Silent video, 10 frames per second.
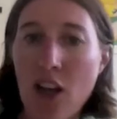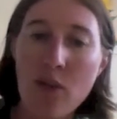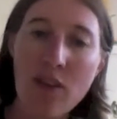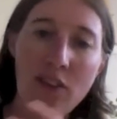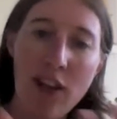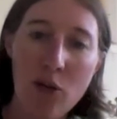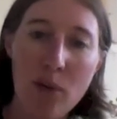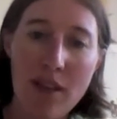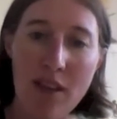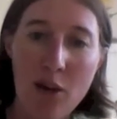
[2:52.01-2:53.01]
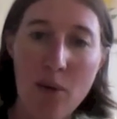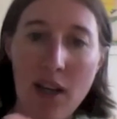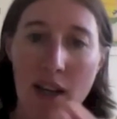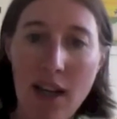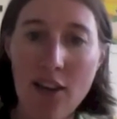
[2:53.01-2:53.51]
So in the field we decided,
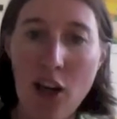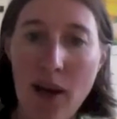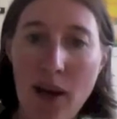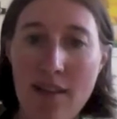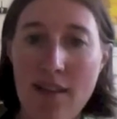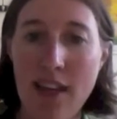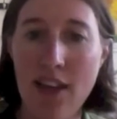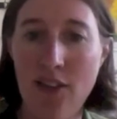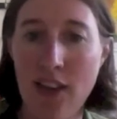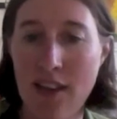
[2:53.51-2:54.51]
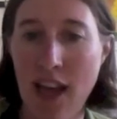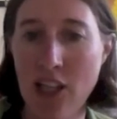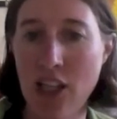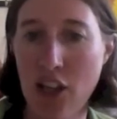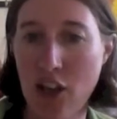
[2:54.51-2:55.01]
well, let's go out and see if this
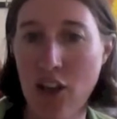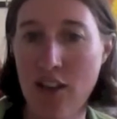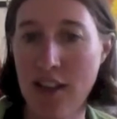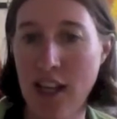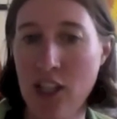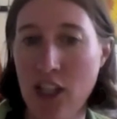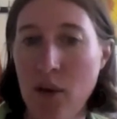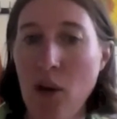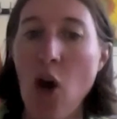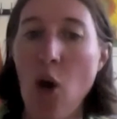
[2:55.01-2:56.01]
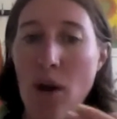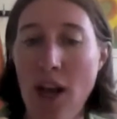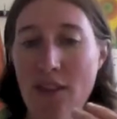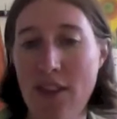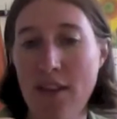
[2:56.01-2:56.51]
actually occurs in nature. We
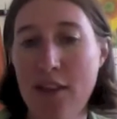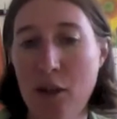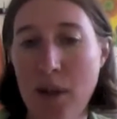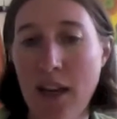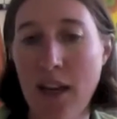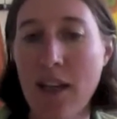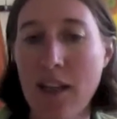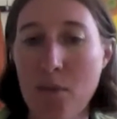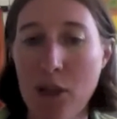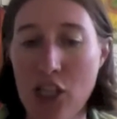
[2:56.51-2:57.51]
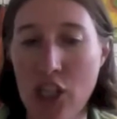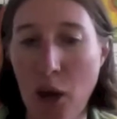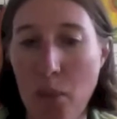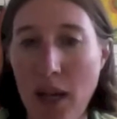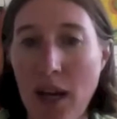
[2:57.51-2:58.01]
have a system here in
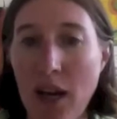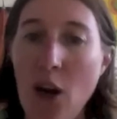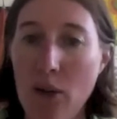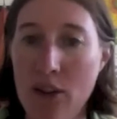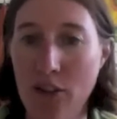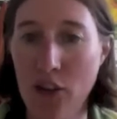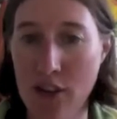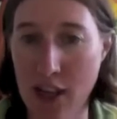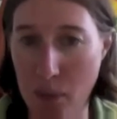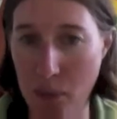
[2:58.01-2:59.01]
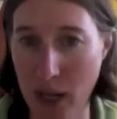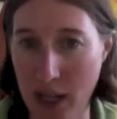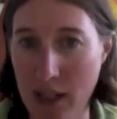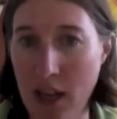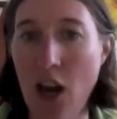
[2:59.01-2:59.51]
British Columbia with diffuse
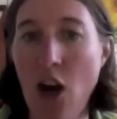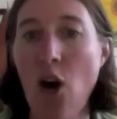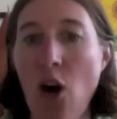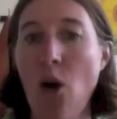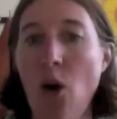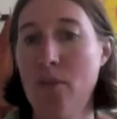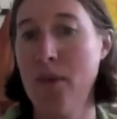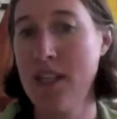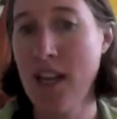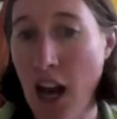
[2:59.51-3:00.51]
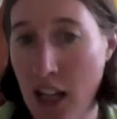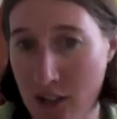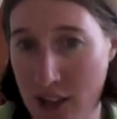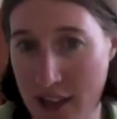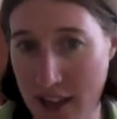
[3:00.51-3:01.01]
knapweed. Been a ton
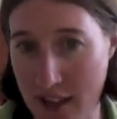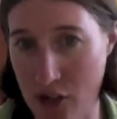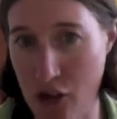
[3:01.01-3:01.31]
of insects